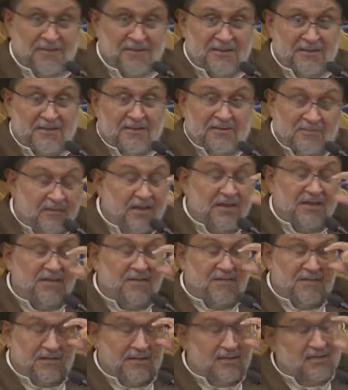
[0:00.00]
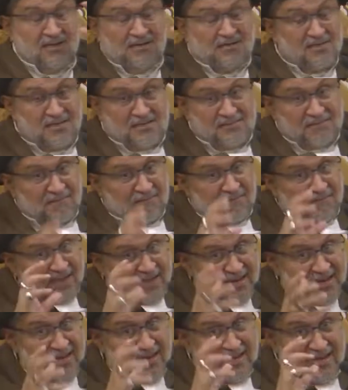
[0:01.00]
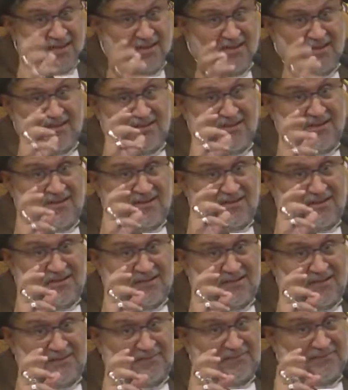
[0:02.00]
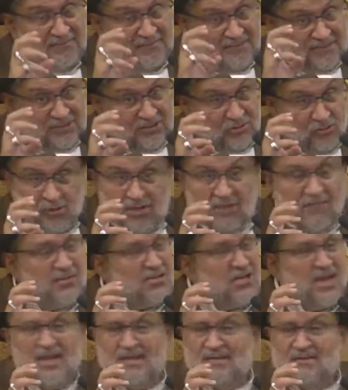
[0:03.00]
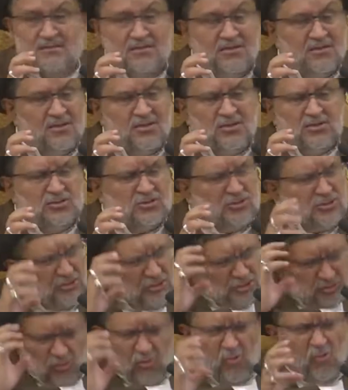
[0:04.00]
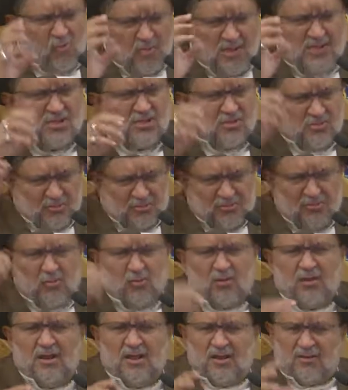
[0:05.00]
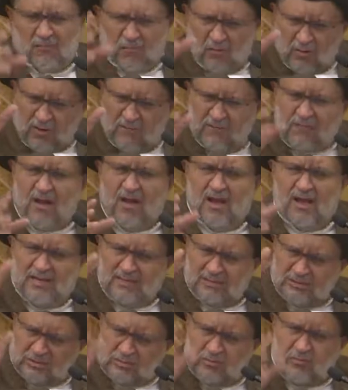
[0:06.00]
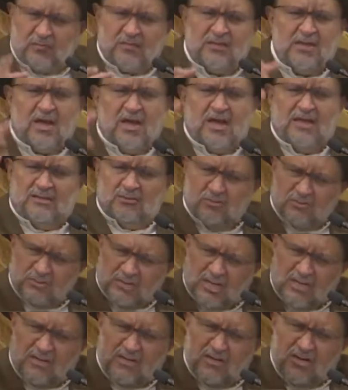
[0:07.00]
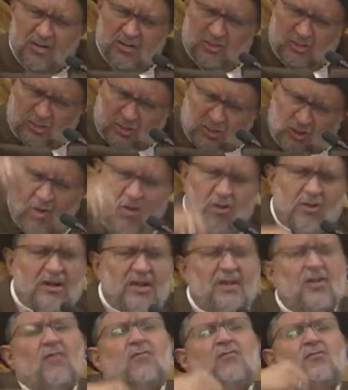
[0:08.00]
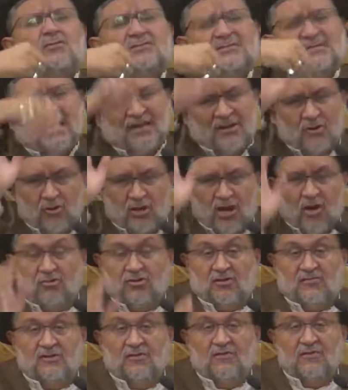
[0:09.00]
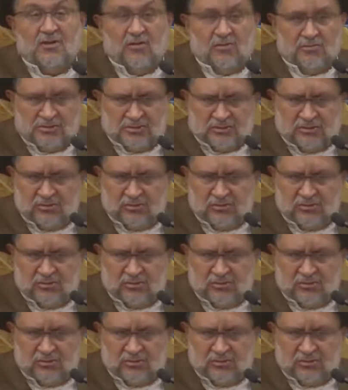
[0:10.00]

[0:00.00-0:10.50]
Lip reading: It's very story which has so much Urafa and Sufia, and those are drawn in. Of course, they are gone out of the way also.